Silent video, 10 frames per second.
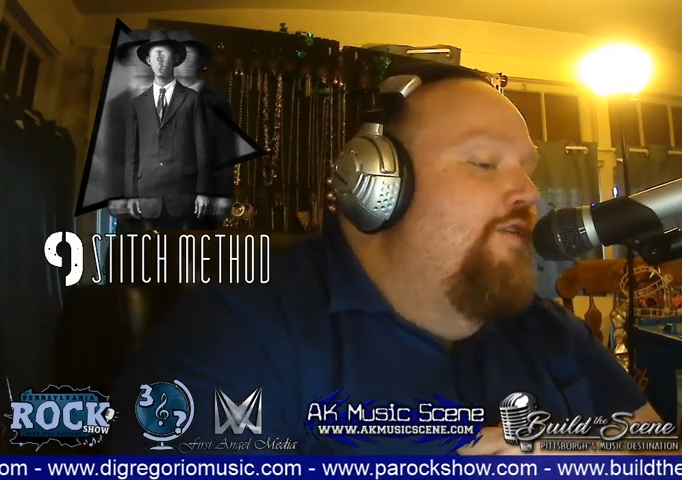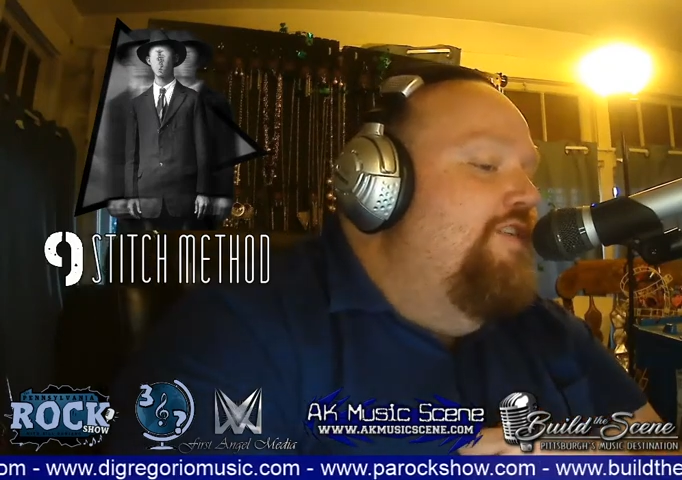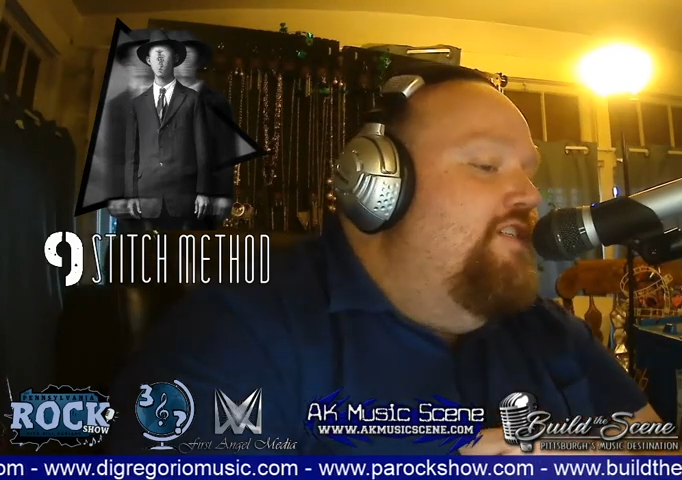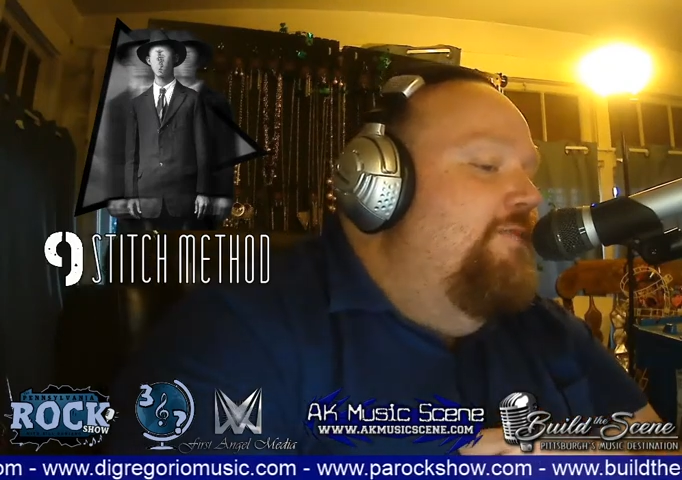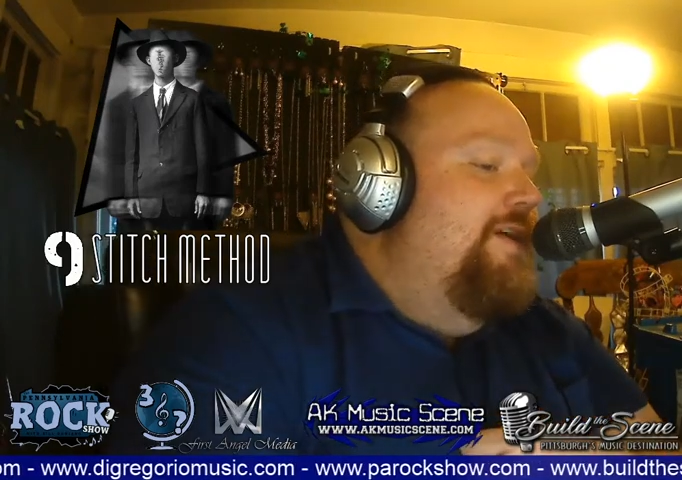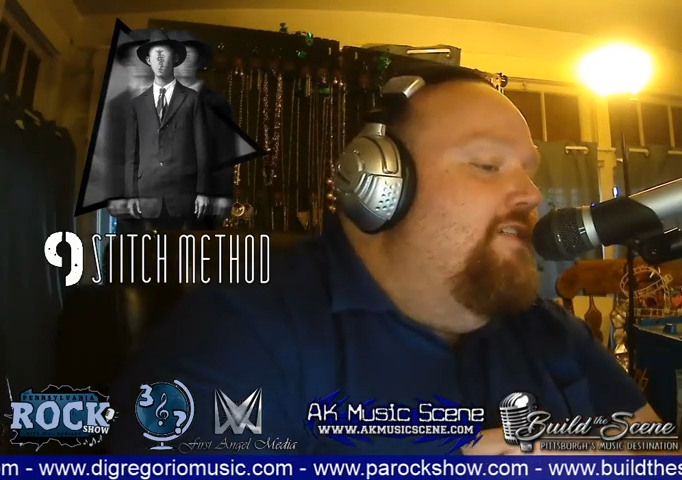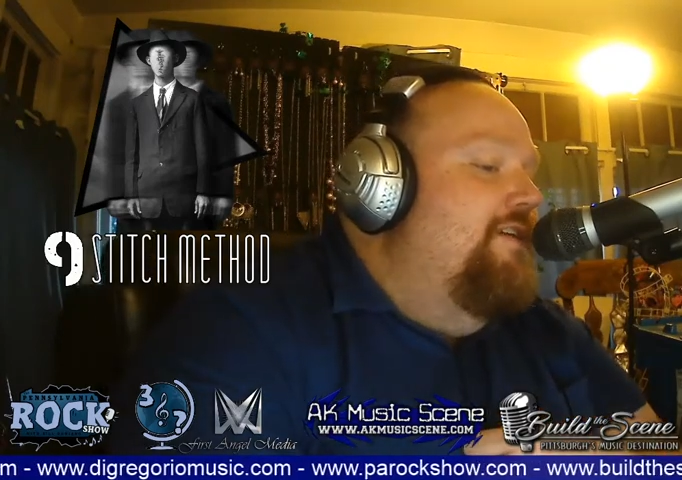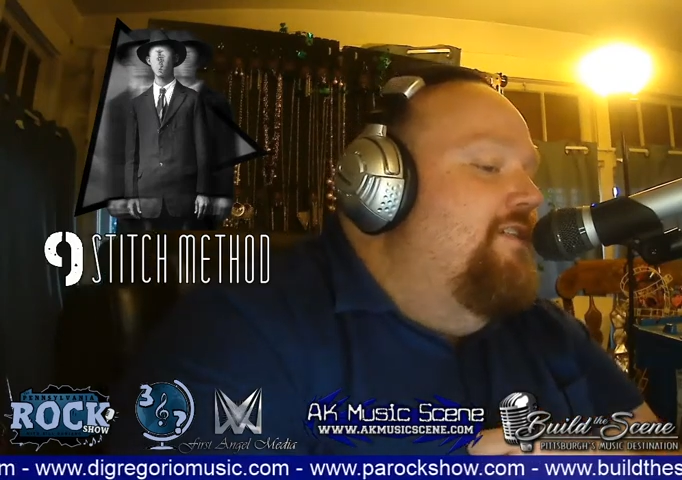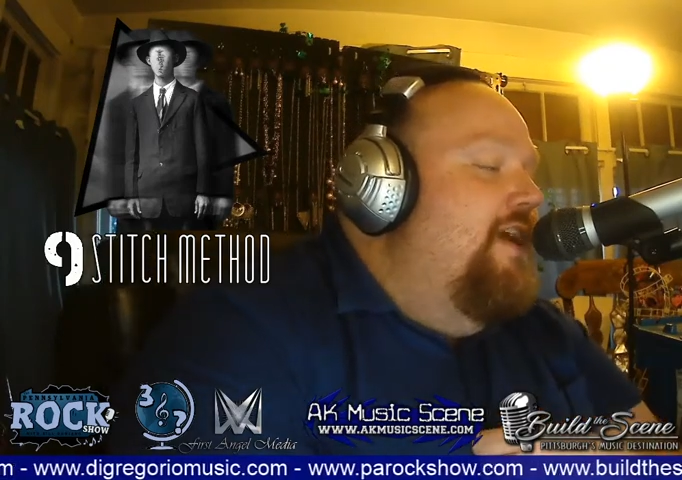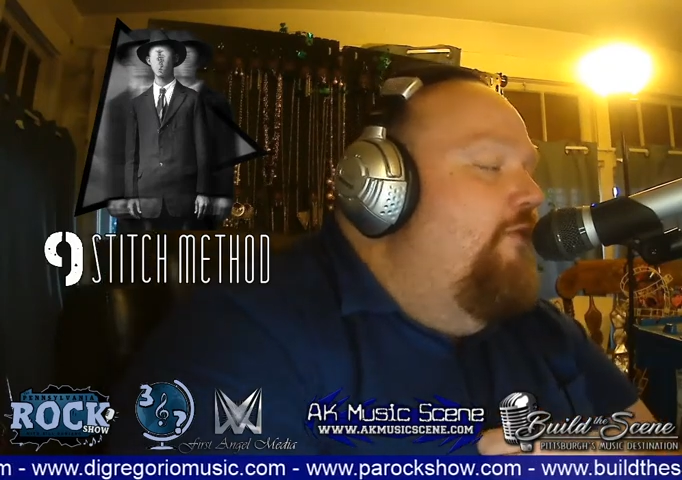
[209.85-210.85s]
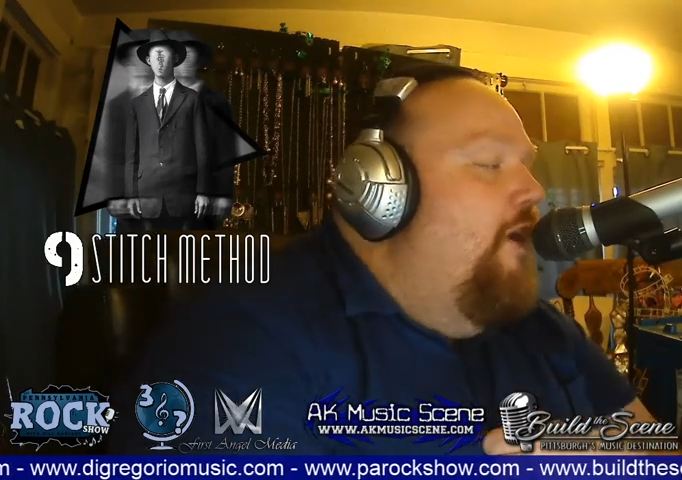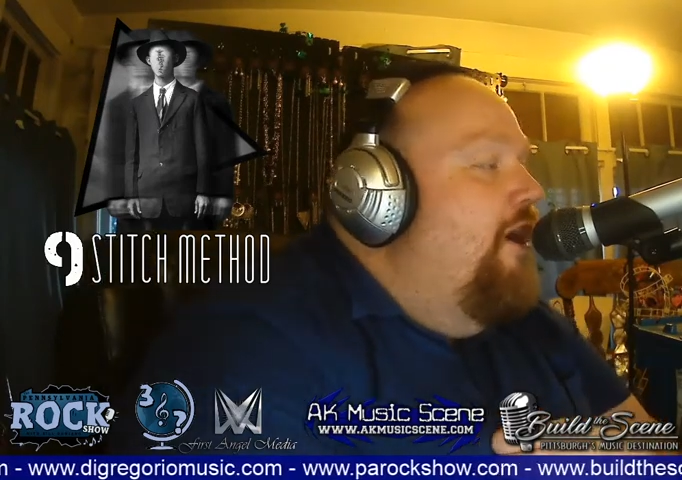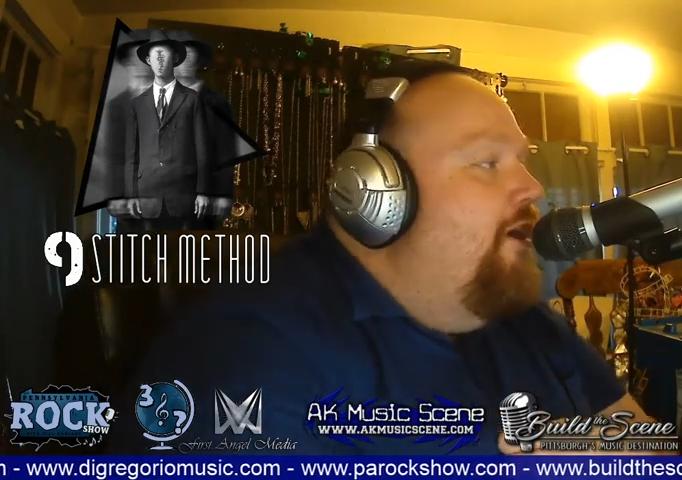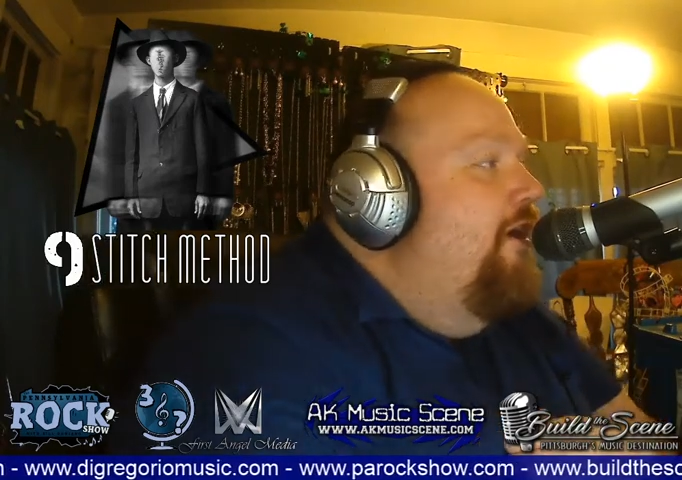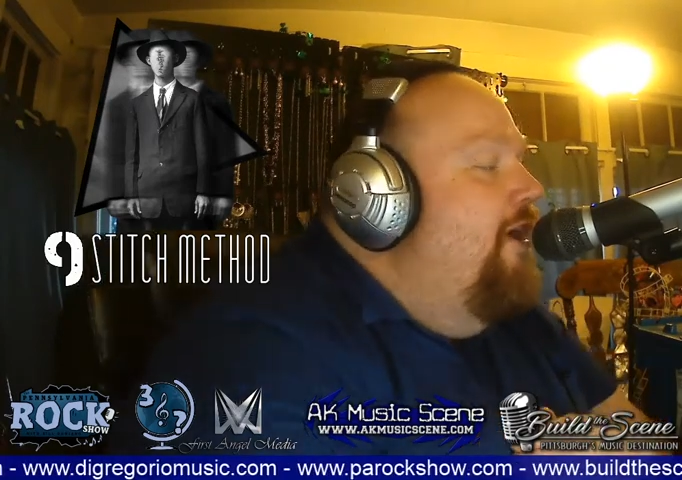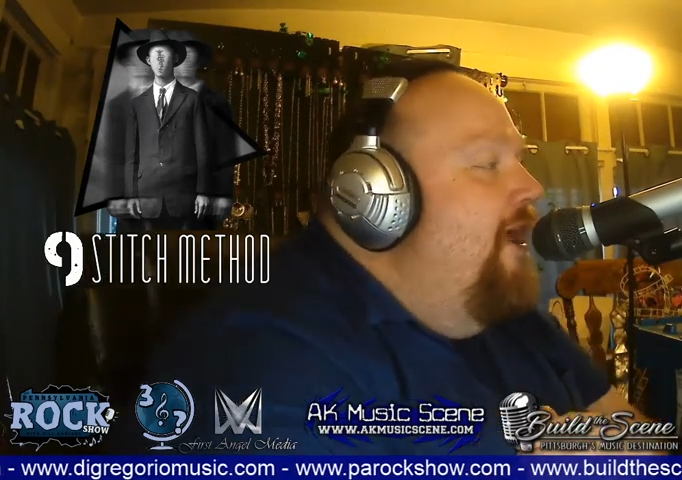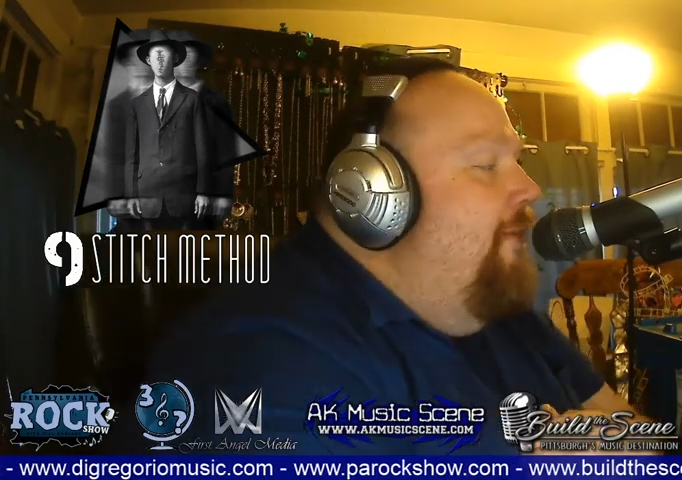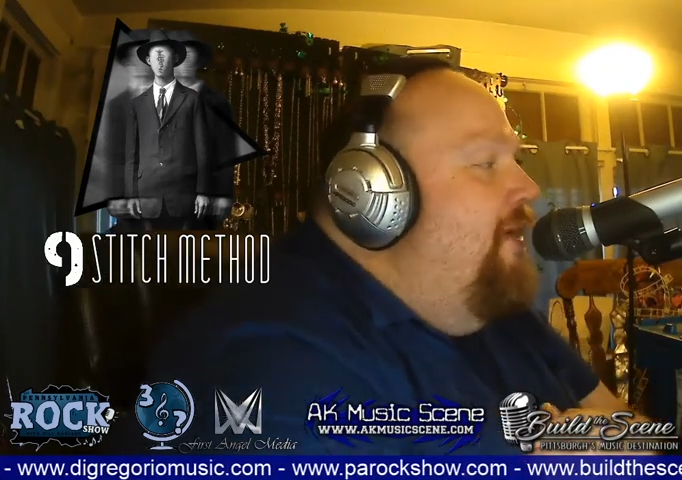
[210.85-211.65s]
featuring best unsigned rock and